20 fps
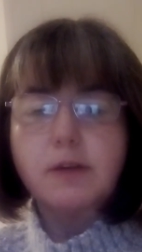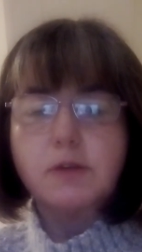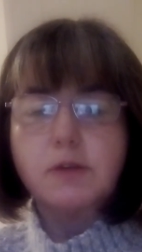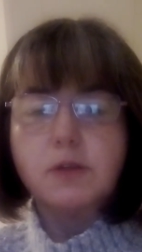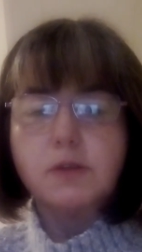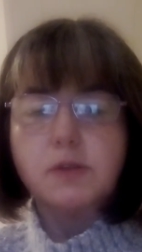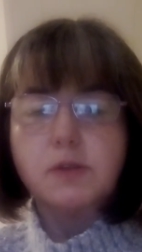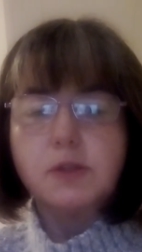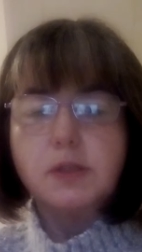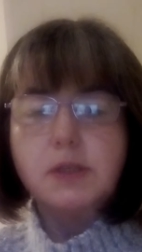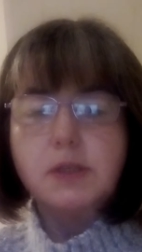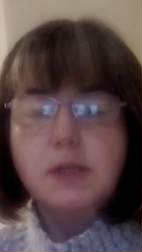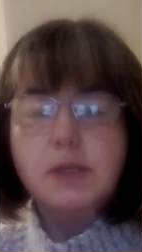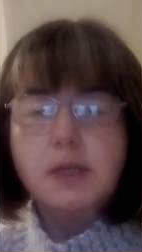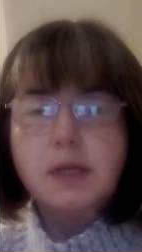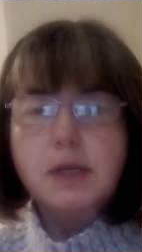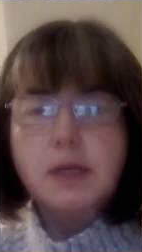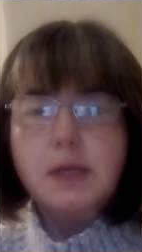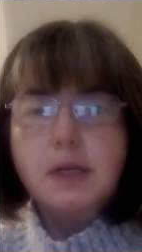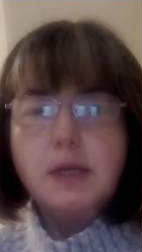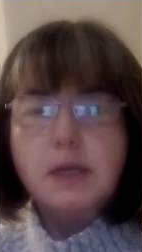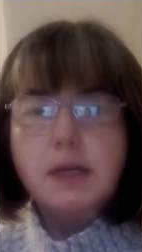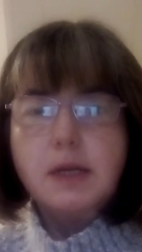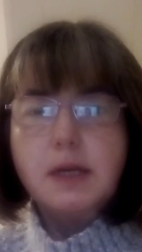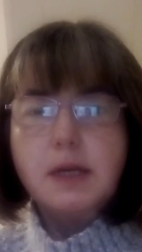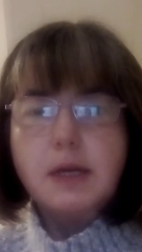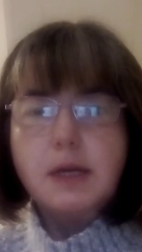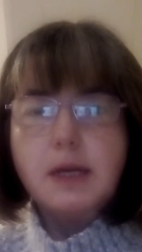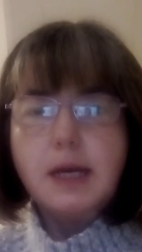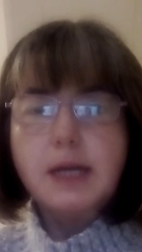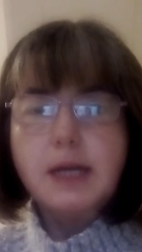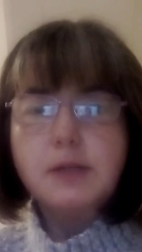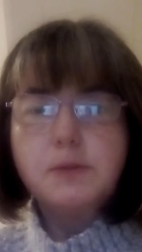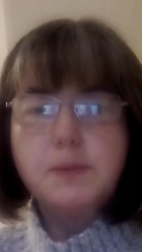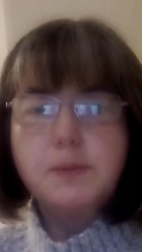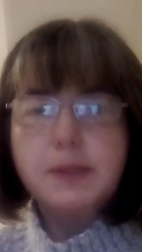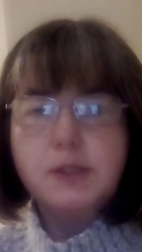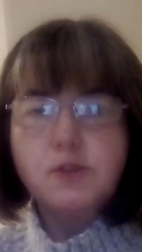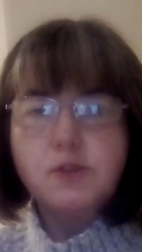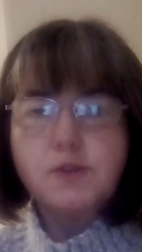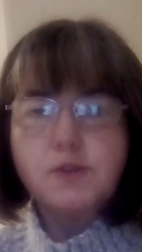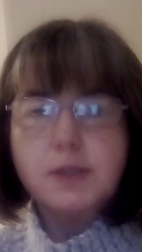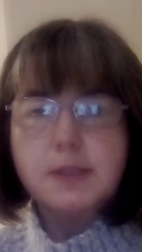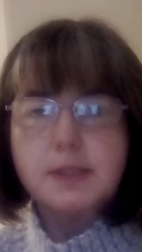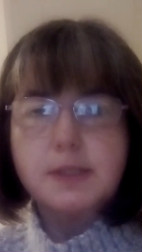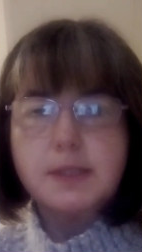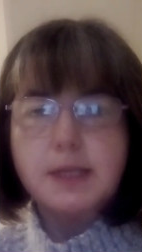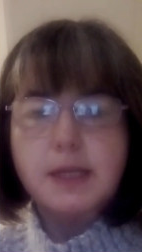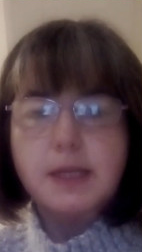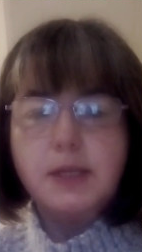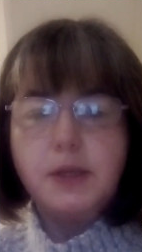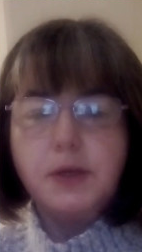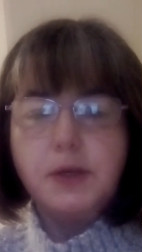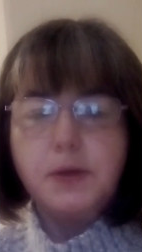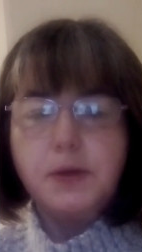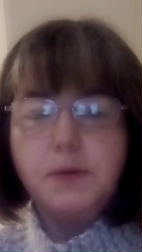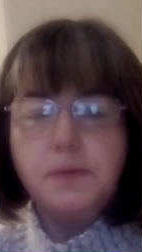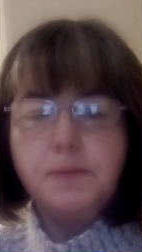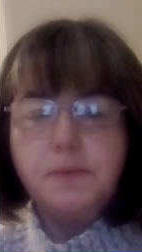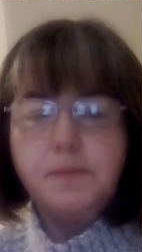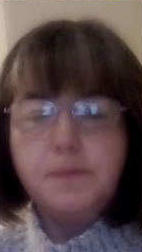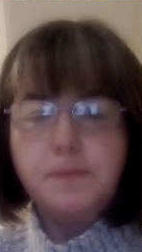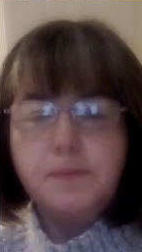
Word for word: God, and we trust in you.